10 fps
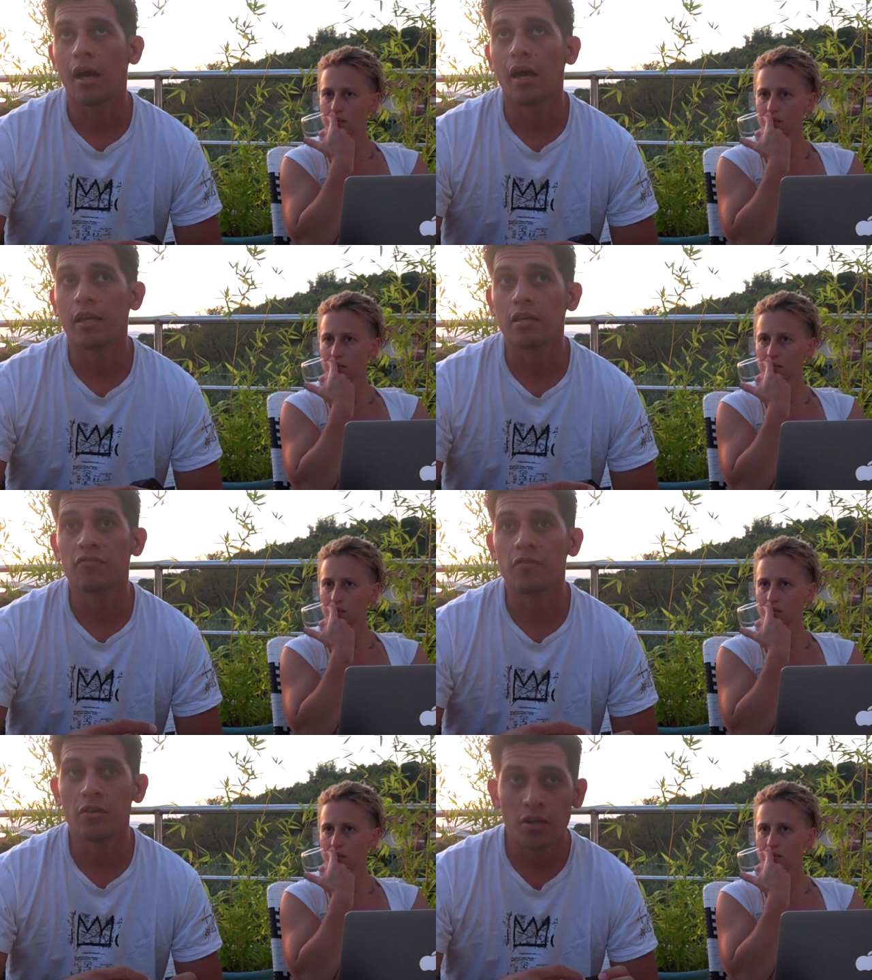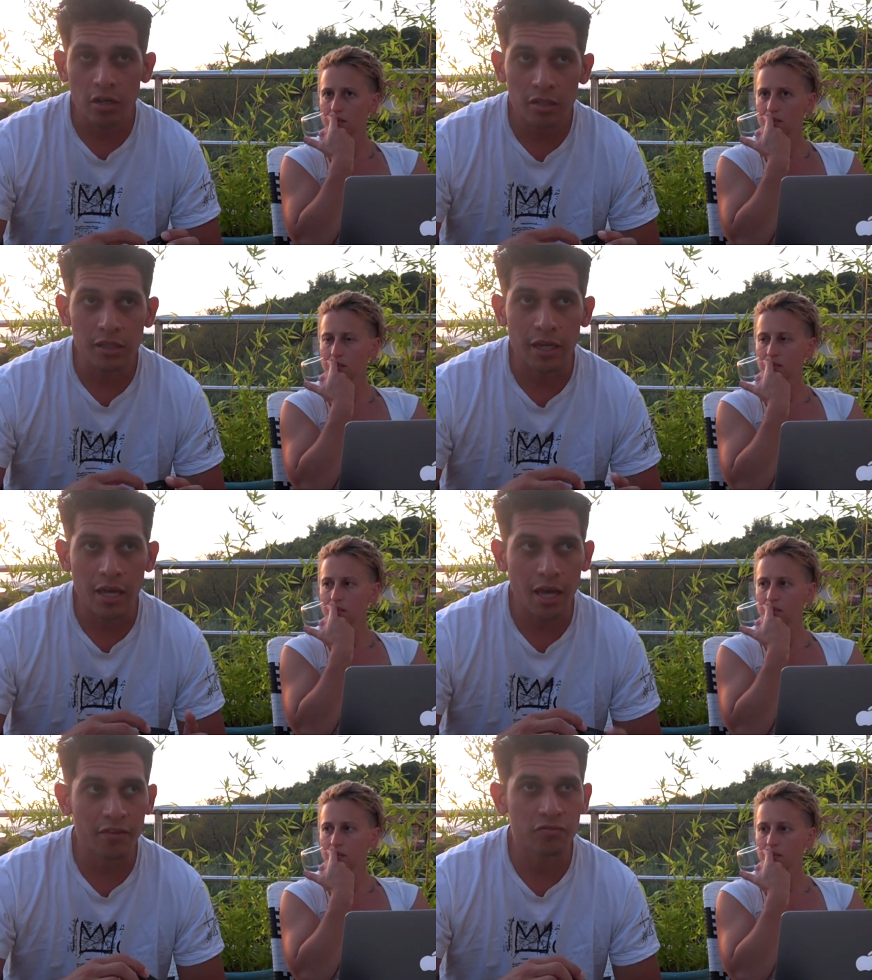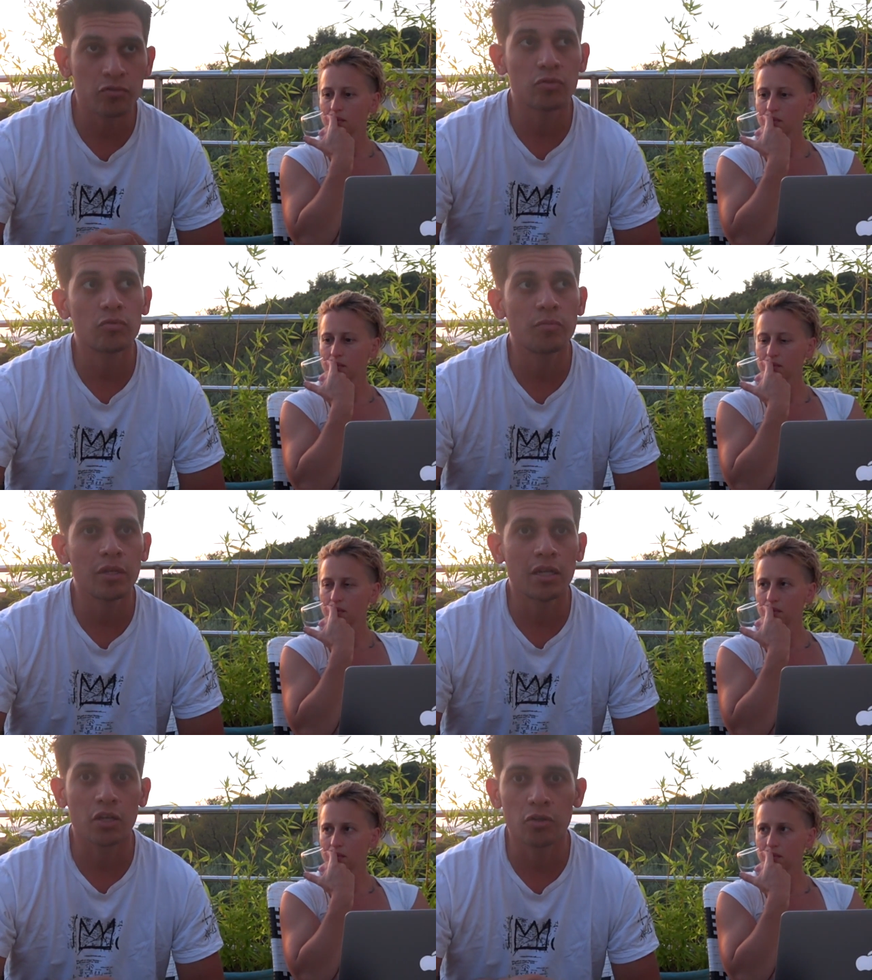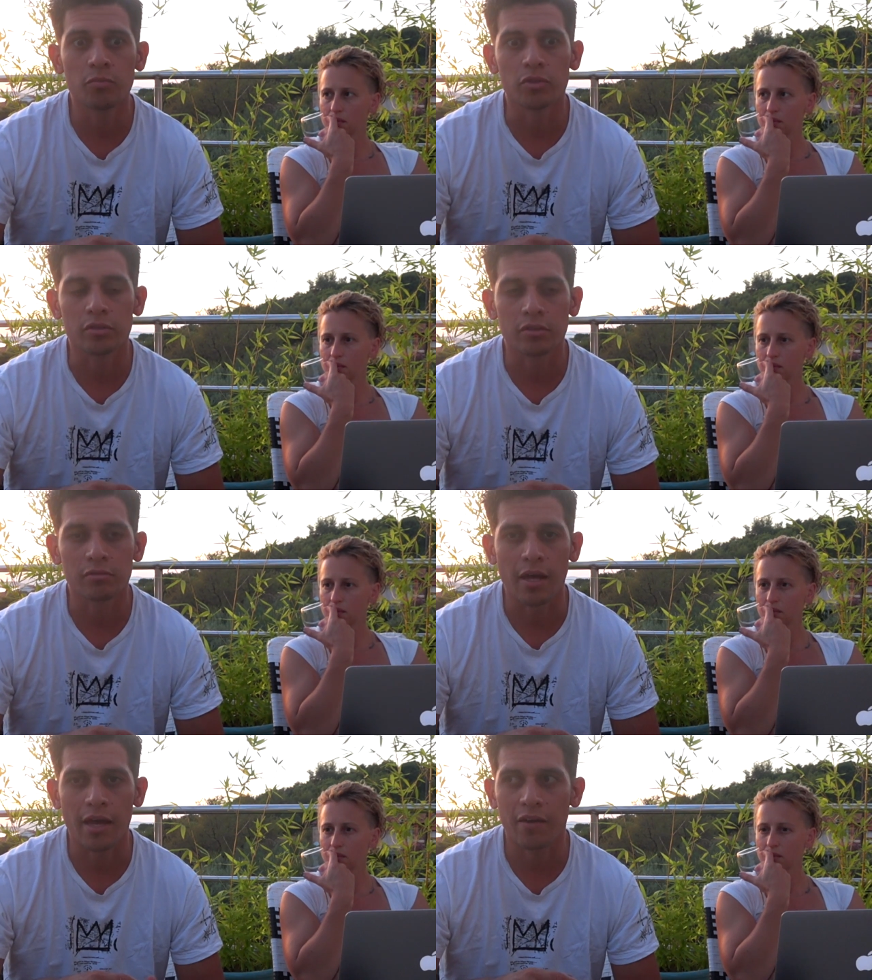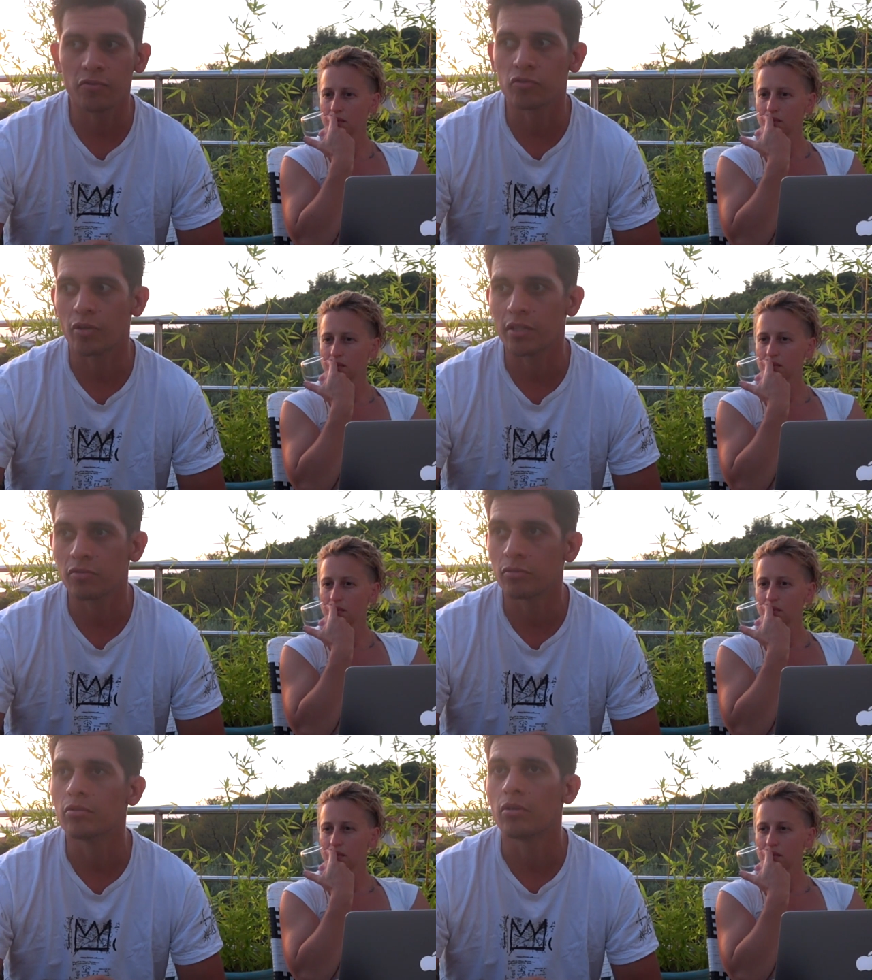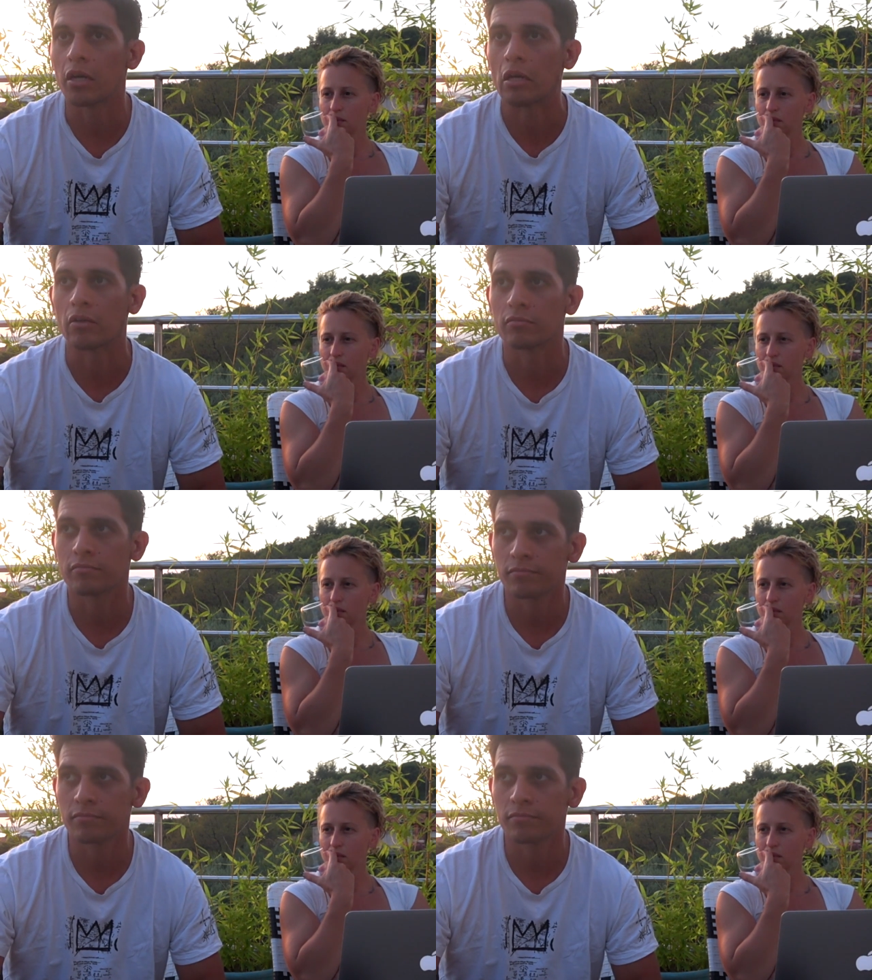Speaker 1: and if not i have to be in a good mood i have to try to i don't know